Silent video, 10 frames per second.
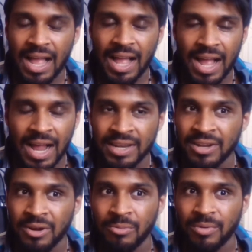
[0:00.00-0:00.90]
I don't
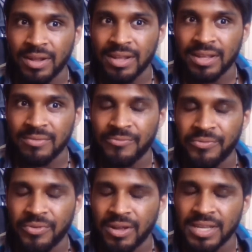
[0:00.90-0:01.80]
know.
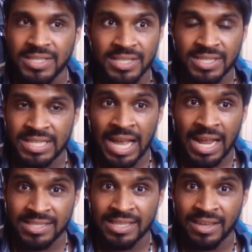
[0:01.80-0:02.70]

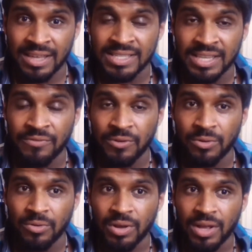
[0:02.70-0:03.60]
It's
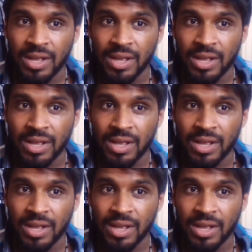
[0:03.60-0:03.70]
difficult.